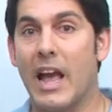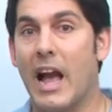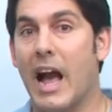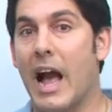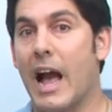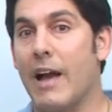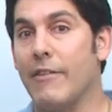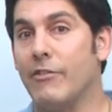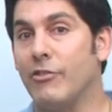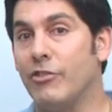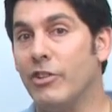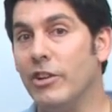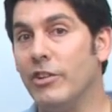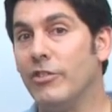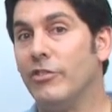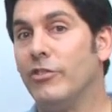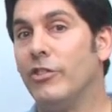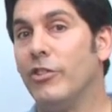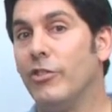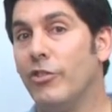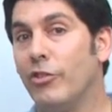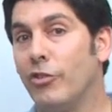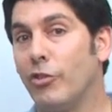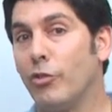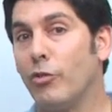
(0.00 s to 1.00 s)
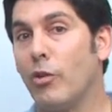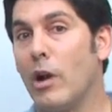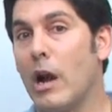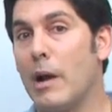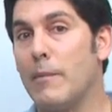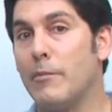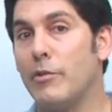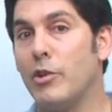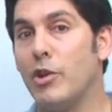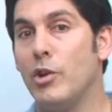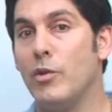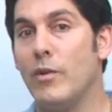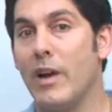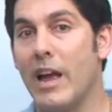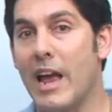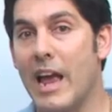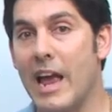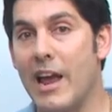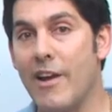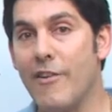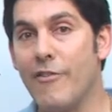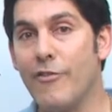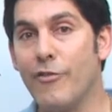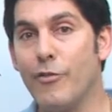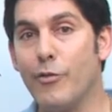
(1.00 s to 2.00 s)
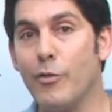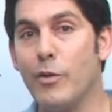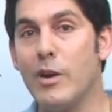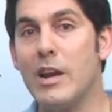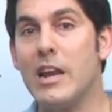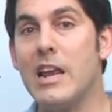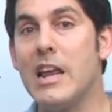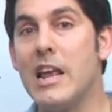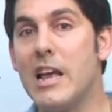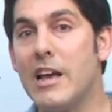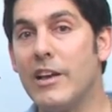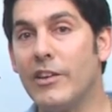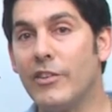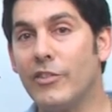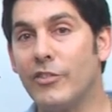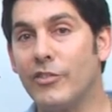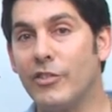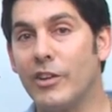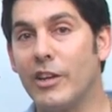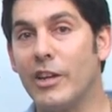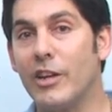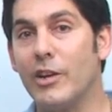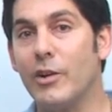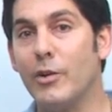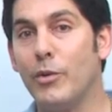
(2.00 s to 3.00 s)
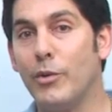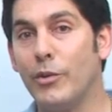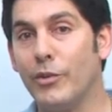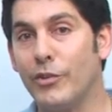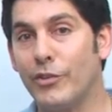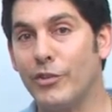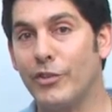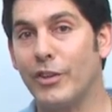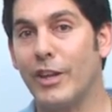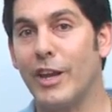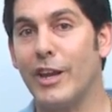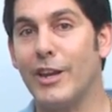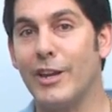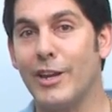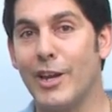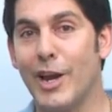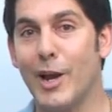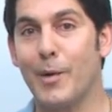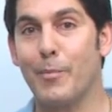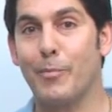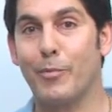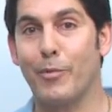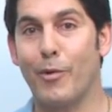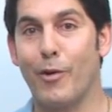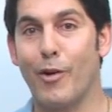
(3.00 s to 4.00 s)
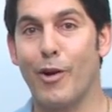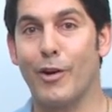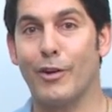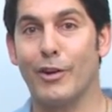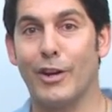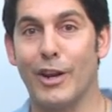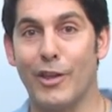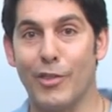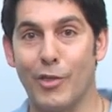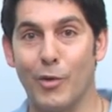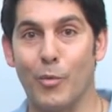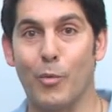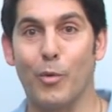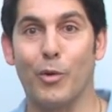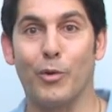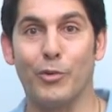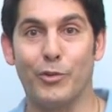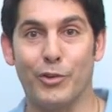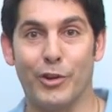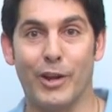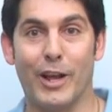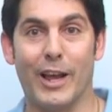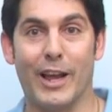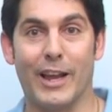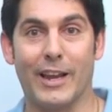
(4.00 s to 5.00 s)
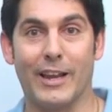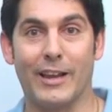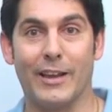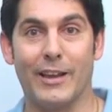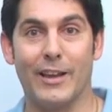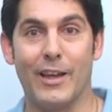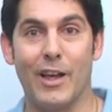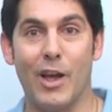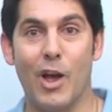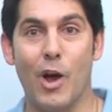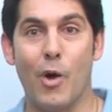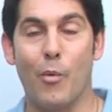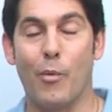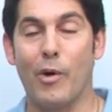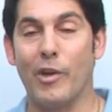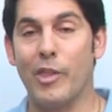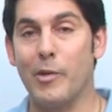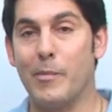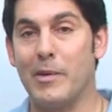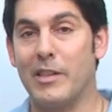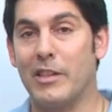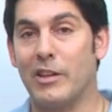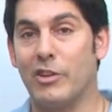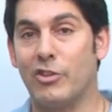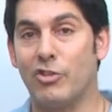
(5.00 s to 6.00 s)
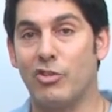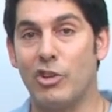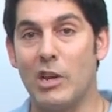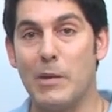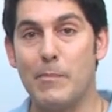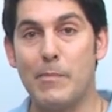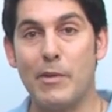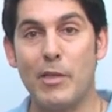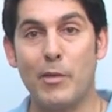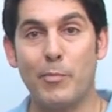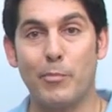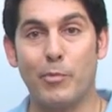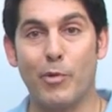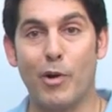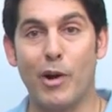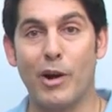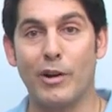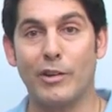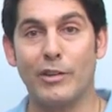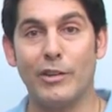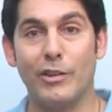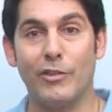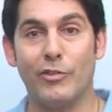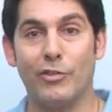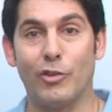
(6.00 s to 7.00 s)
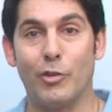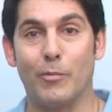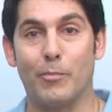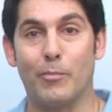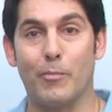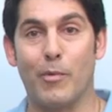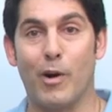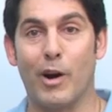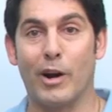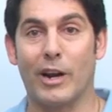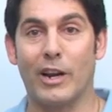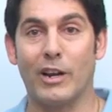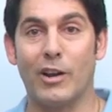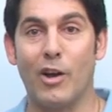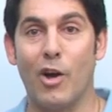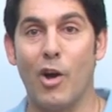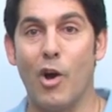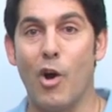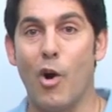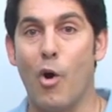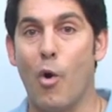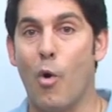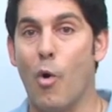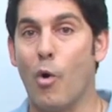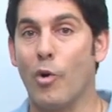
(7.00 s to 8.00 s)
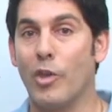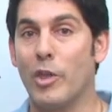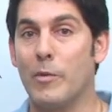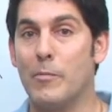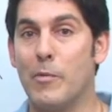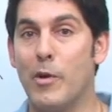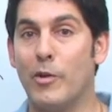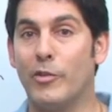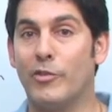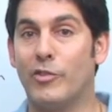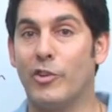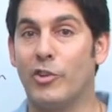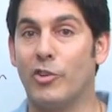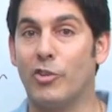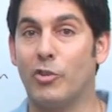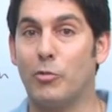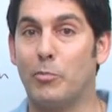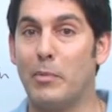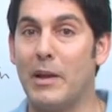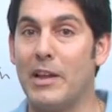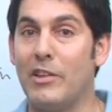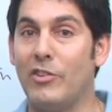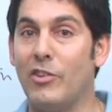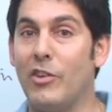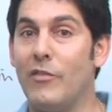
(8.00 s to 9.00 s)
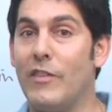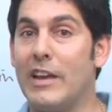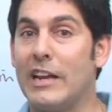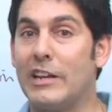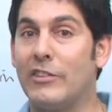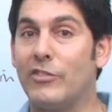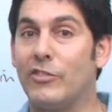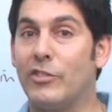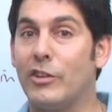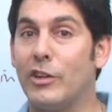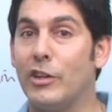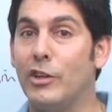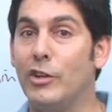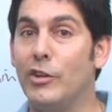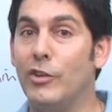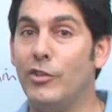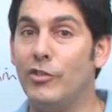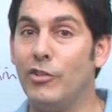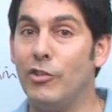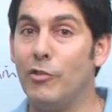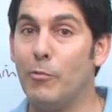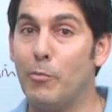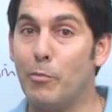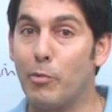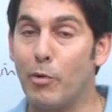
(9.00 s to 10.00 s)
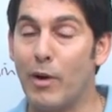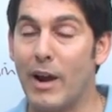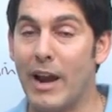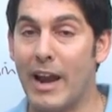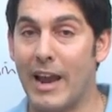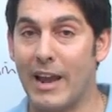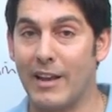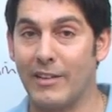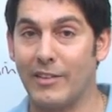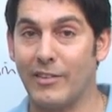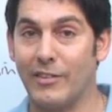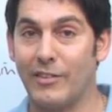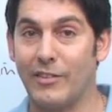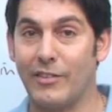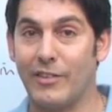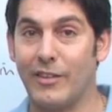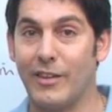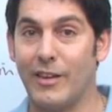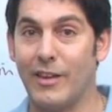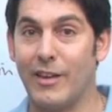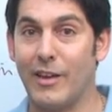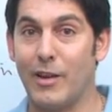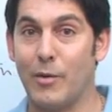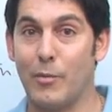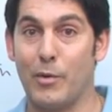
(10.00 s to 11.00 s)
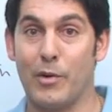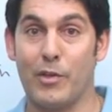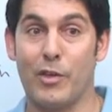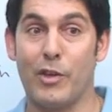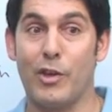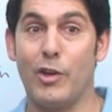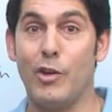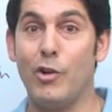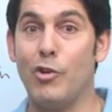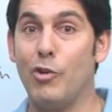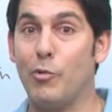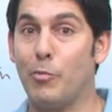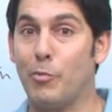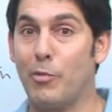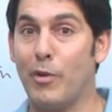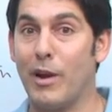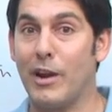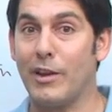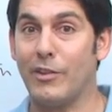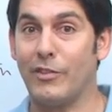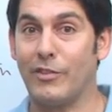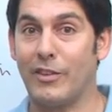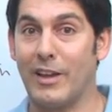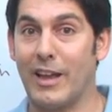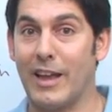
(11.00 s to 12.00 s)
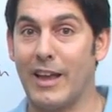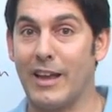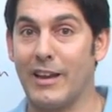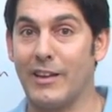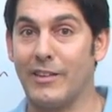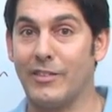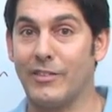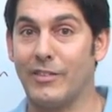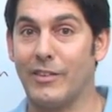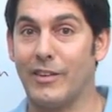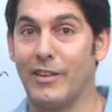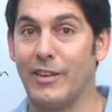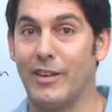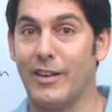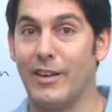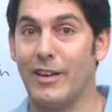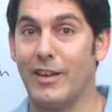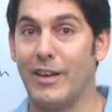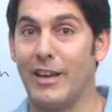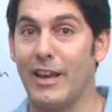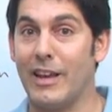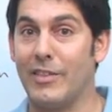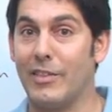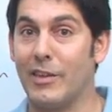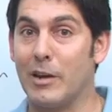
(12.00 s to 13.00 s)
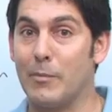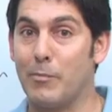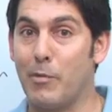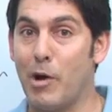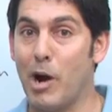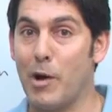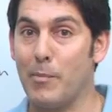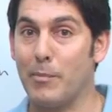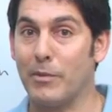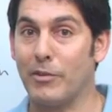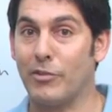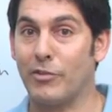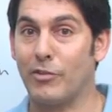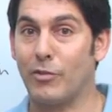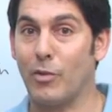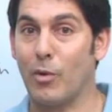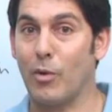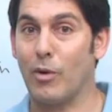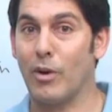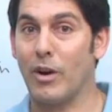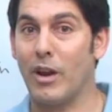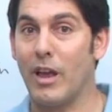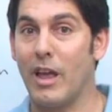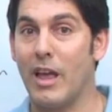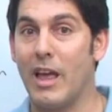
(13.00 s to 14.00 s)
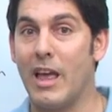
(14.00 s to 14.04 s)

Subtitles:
I've just described to you every single skincare product in the world today. Whether it be the cheapest product in the supermarket or the most expensive exclusive brands with huge price tags in the department store,